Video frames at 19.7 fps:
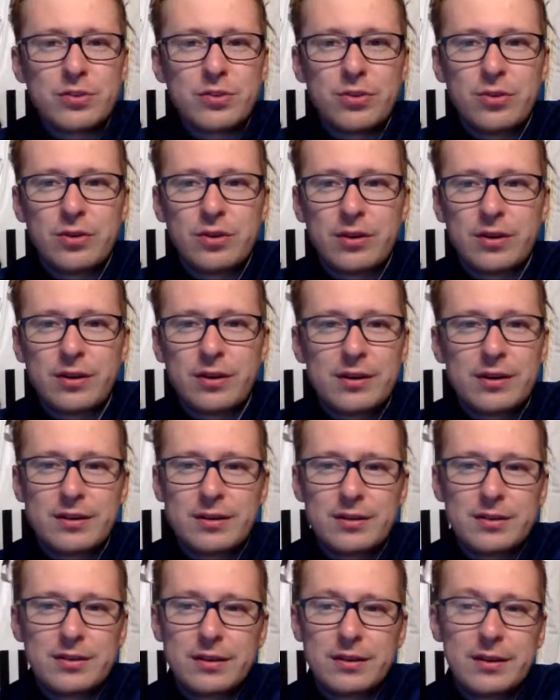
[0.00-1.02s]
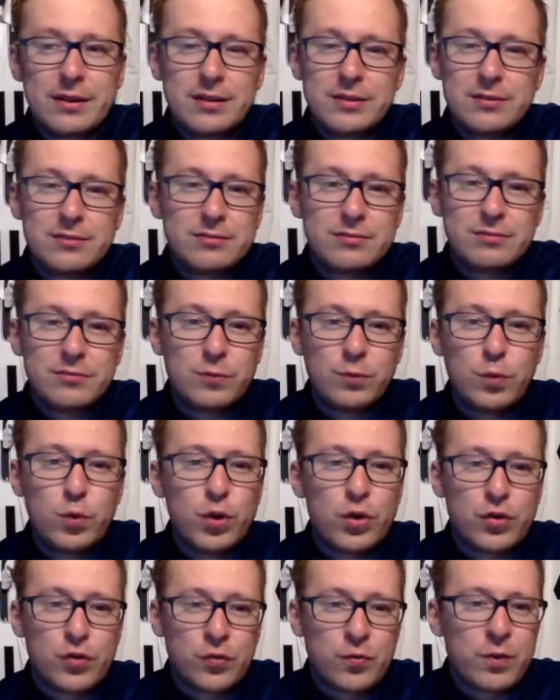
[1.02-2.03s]
or yeah,
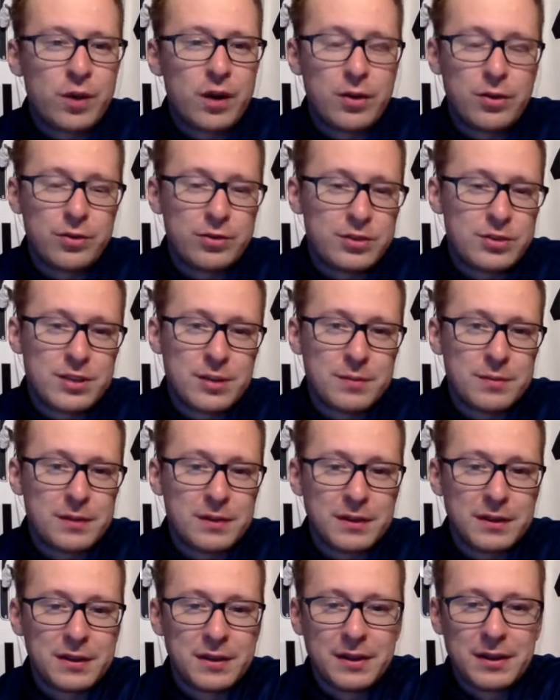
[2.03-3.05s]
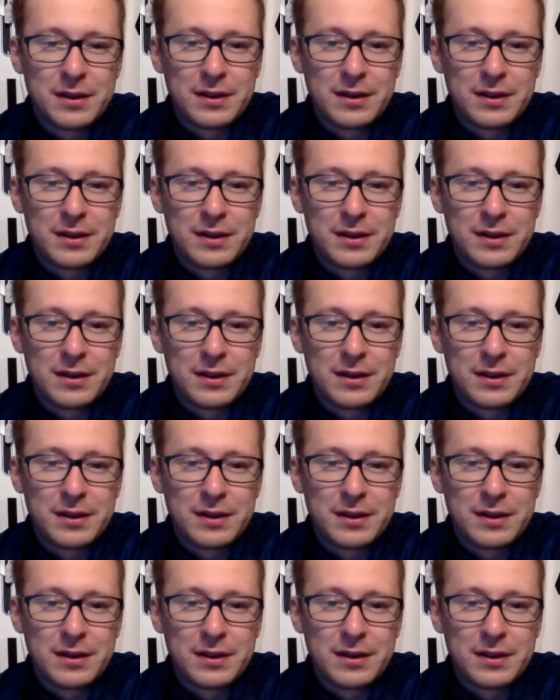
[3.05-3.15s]
word of mouth or something.